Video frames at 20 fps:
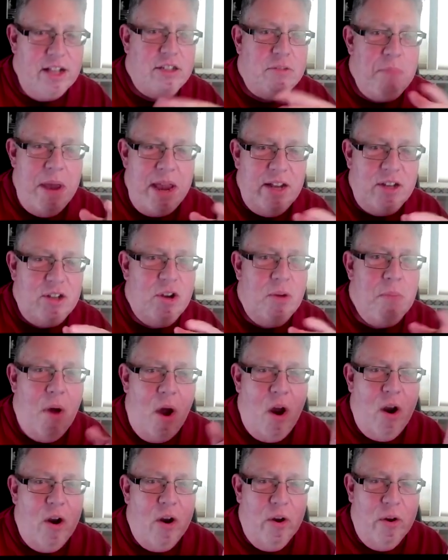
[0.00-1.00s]
Let's make
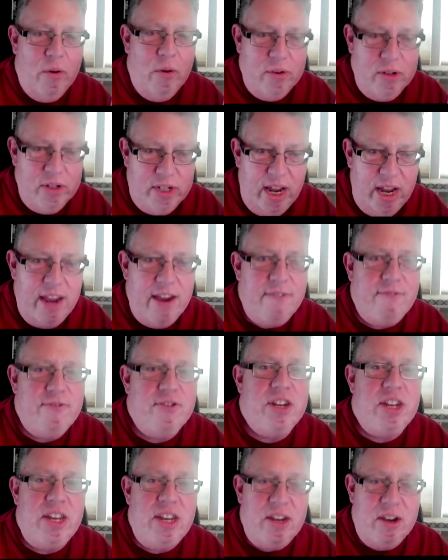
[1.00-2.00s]
tomorrow
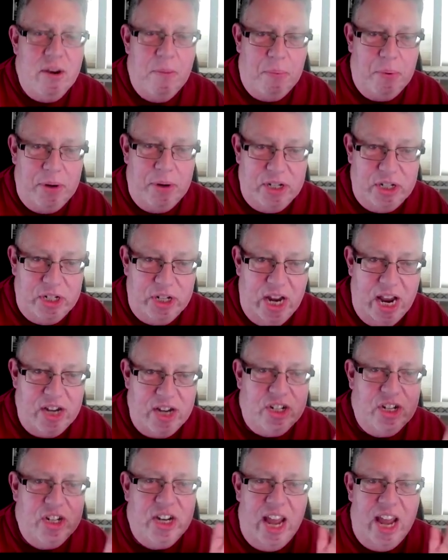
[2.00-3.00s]
Dave D
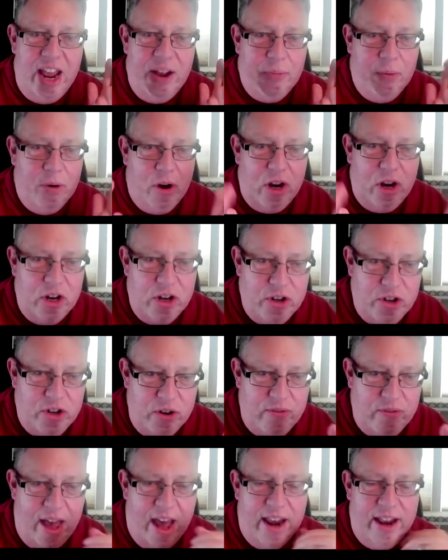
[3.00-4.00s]
Appreciation Day, and we're going to
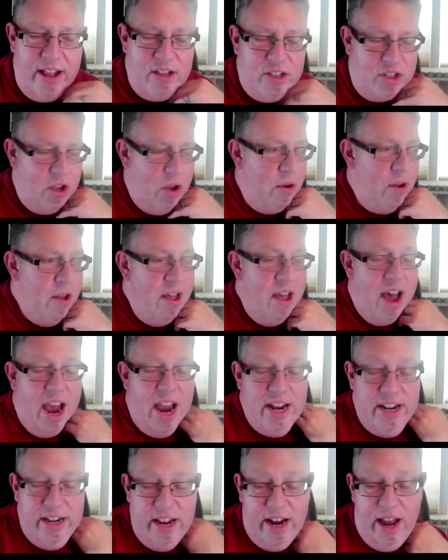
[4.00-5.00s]
do that. And so
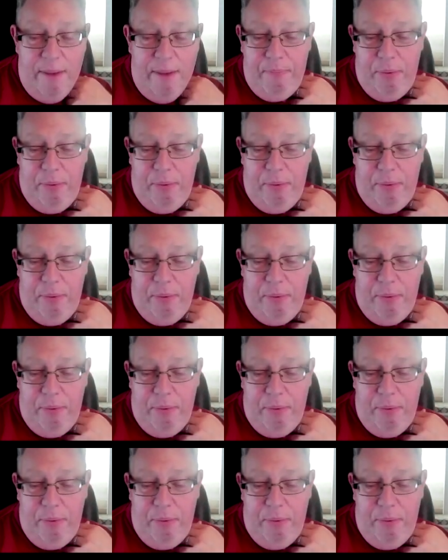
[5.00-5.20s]
I did.